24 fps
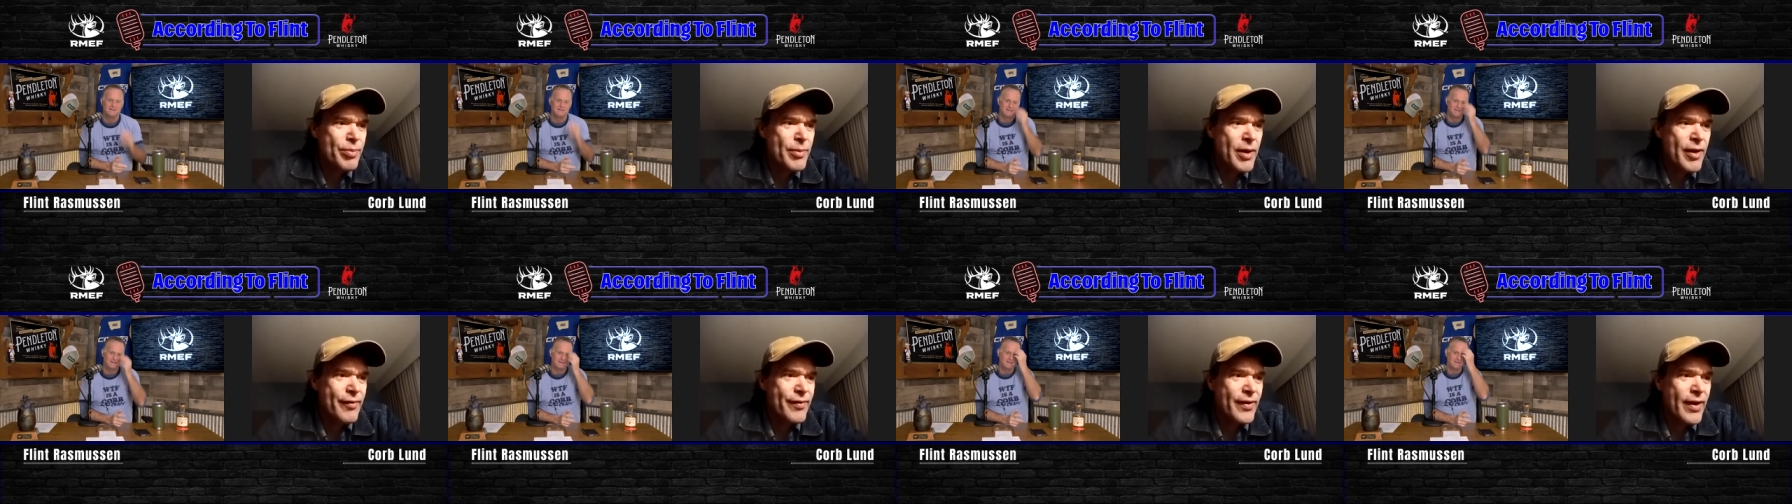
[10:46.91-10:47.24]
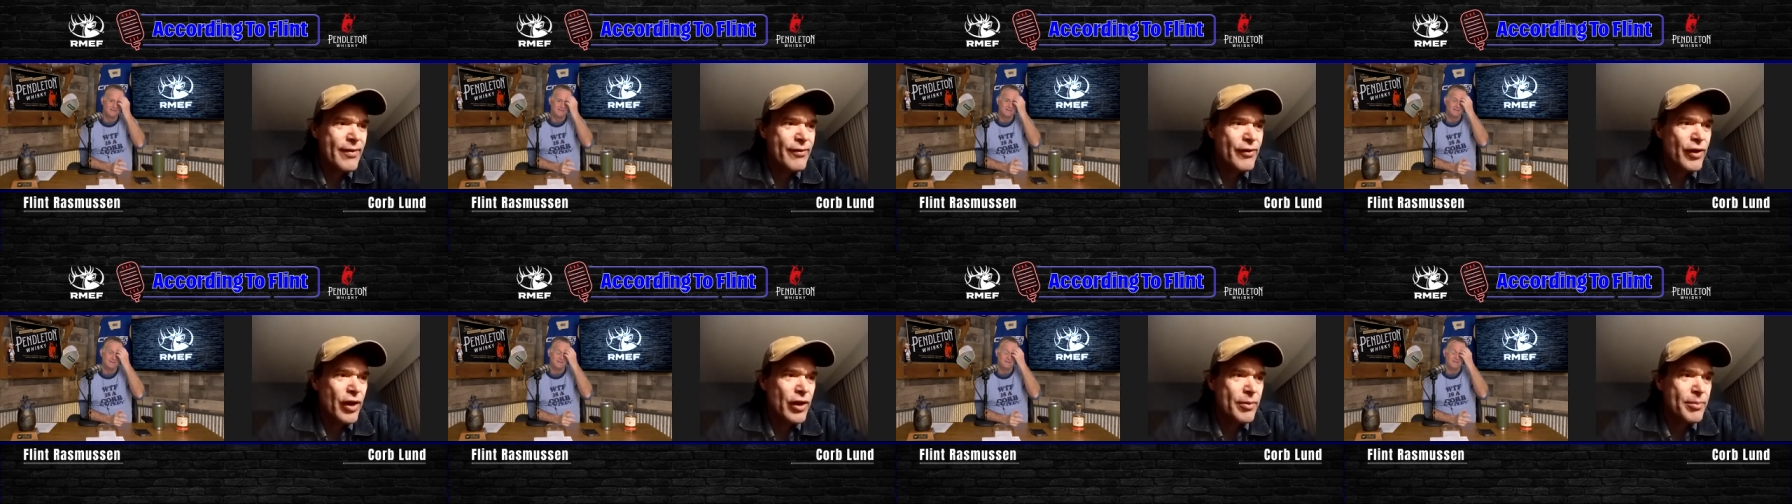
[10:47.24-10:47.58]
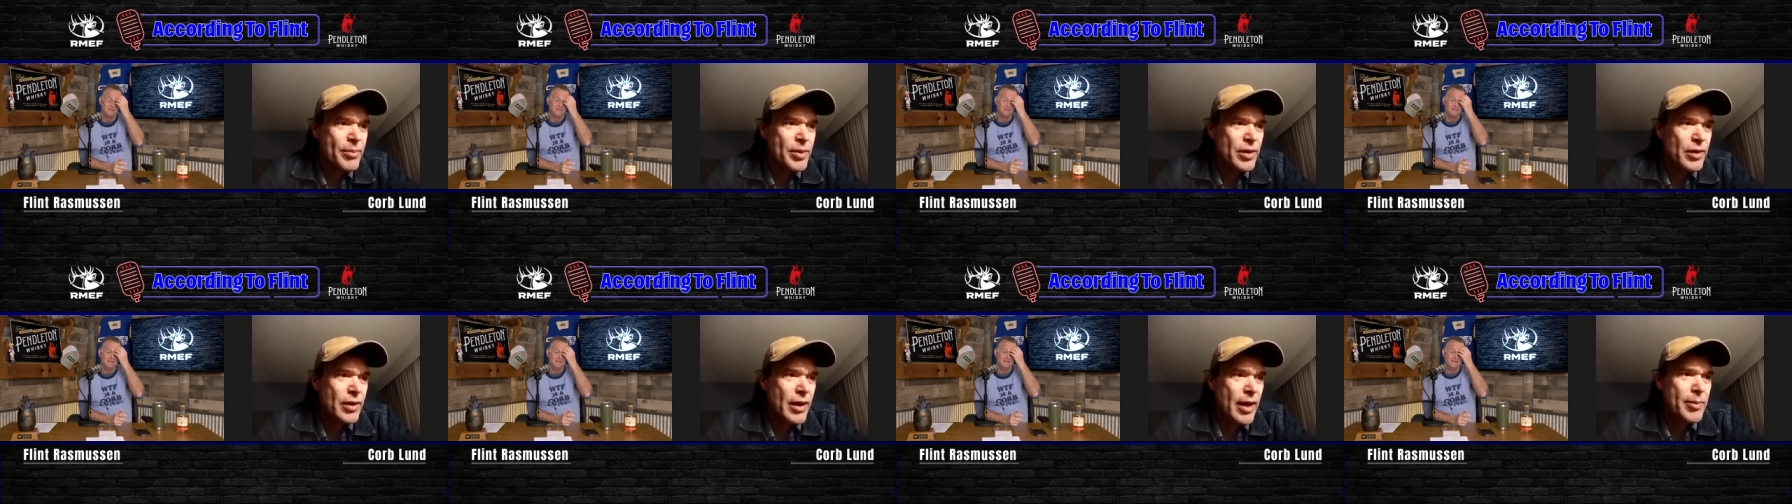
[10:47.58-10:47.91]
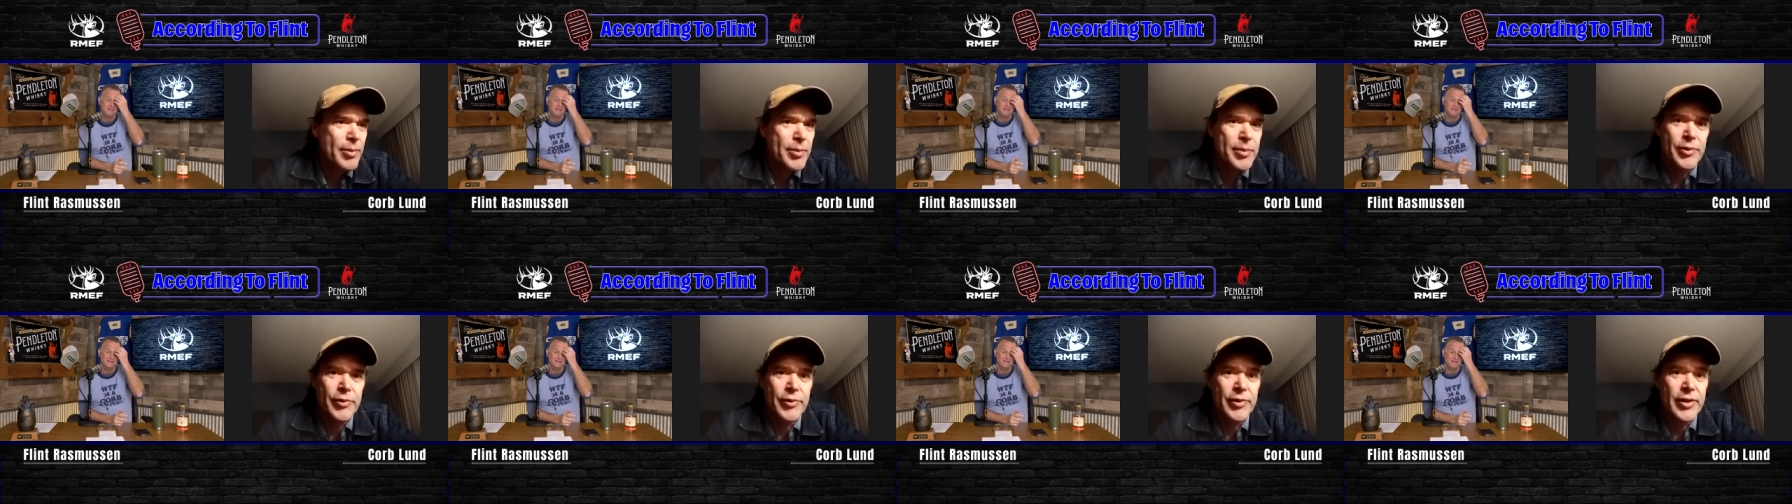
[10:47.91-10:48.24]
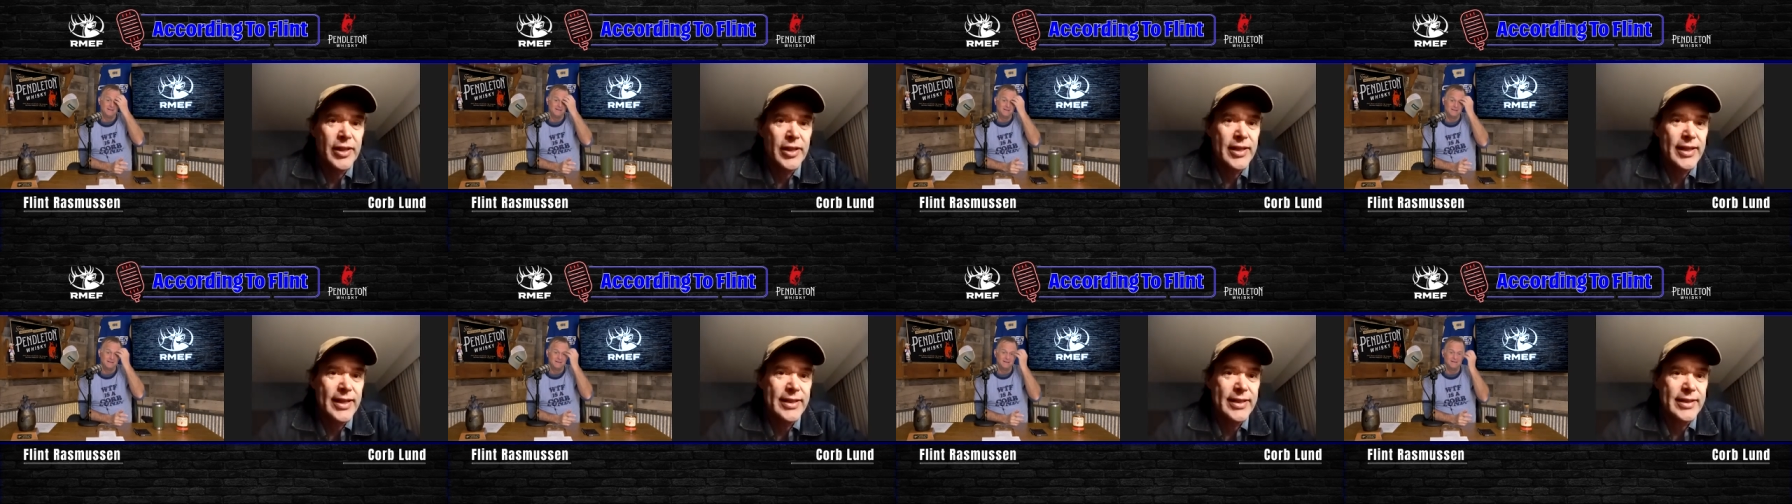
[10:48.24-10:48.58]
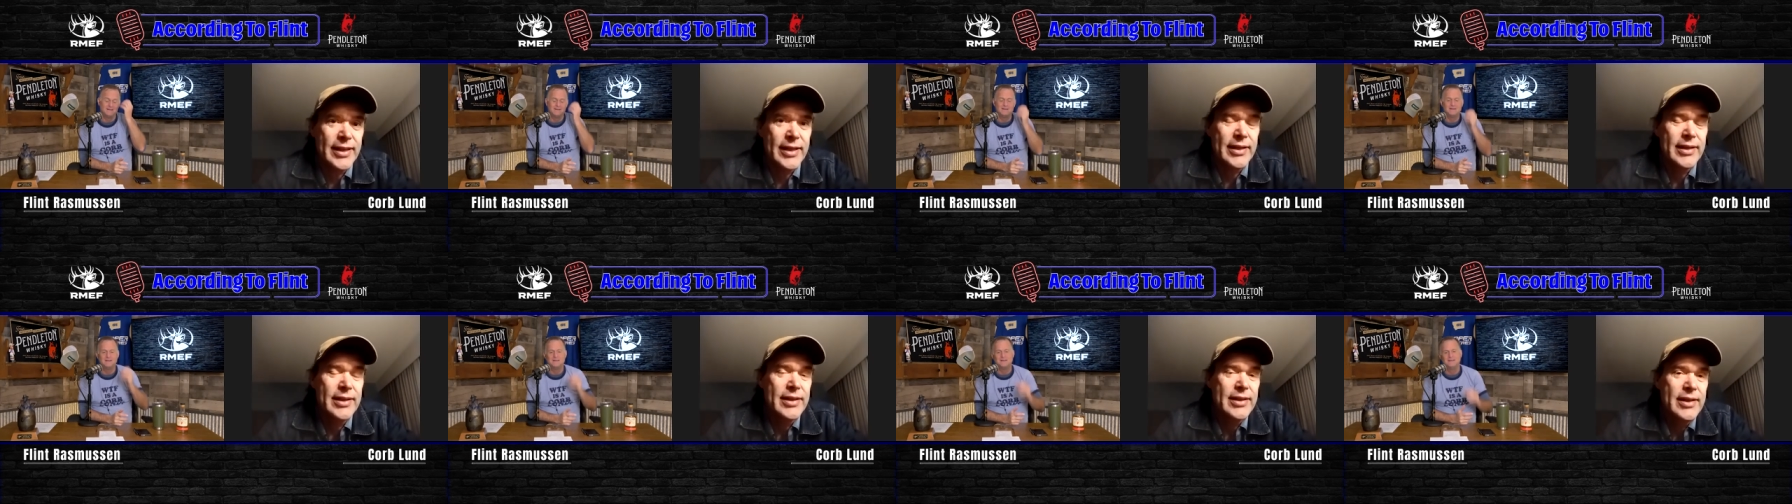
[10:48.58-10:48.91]
with my Five Dollar Bill album and really
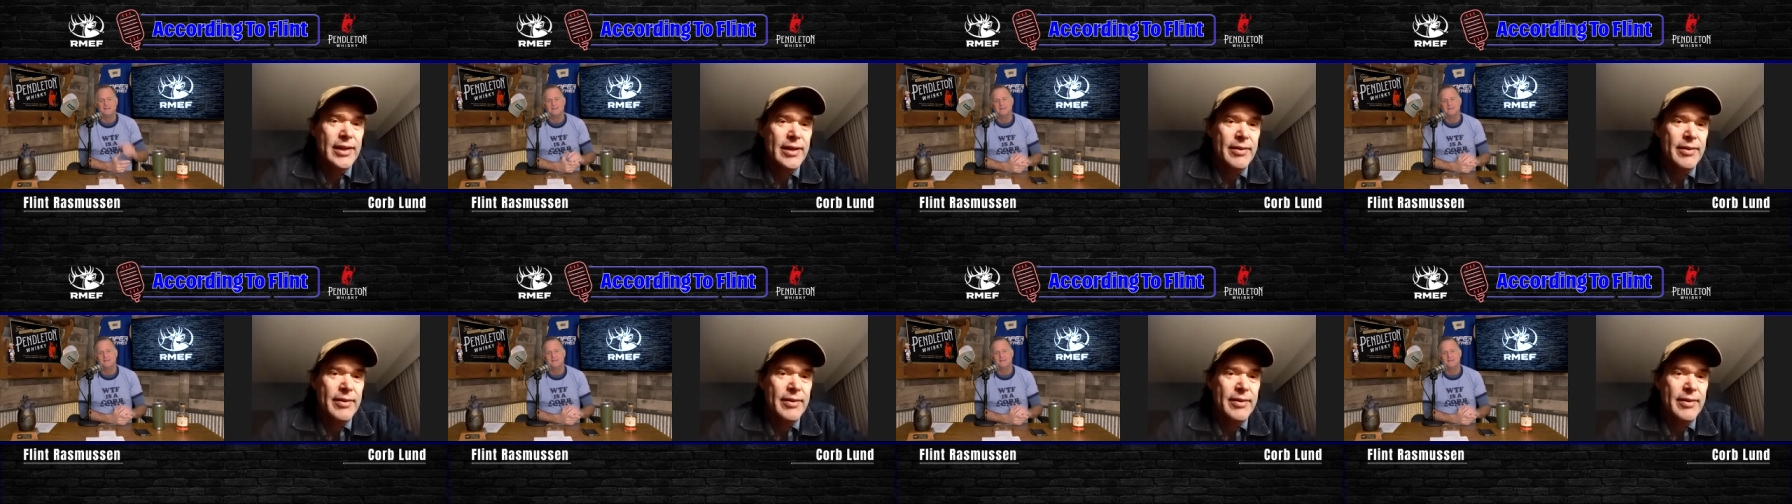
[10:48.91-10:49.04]
liked it.